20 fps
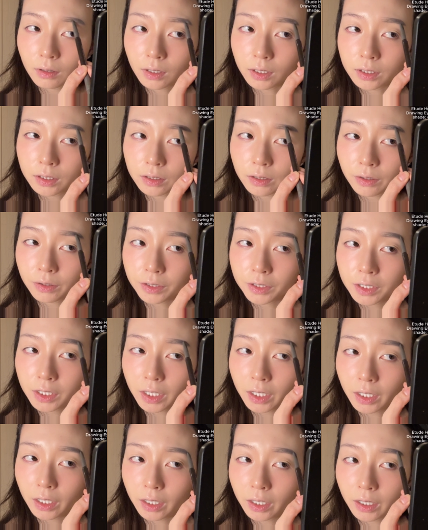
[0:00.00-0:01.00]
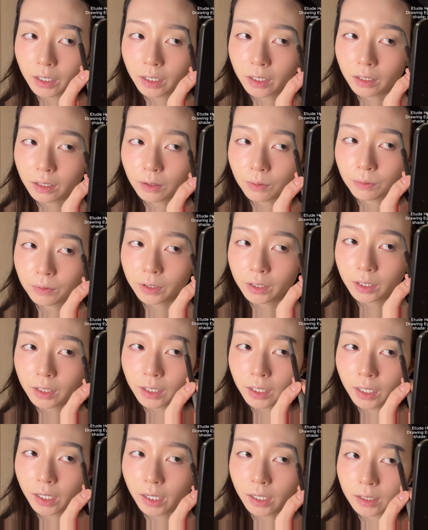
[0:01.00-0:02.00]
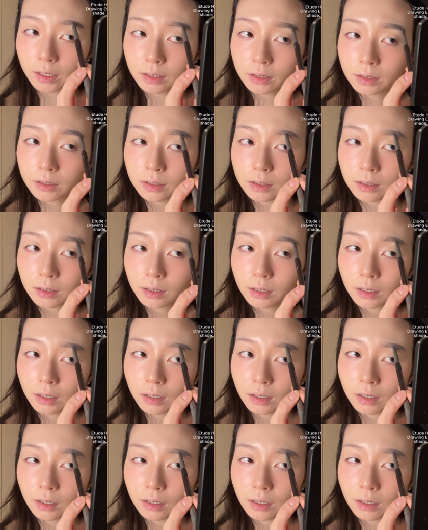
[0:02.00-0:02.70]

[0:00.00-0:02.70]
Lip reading: And I start shading in only the ends,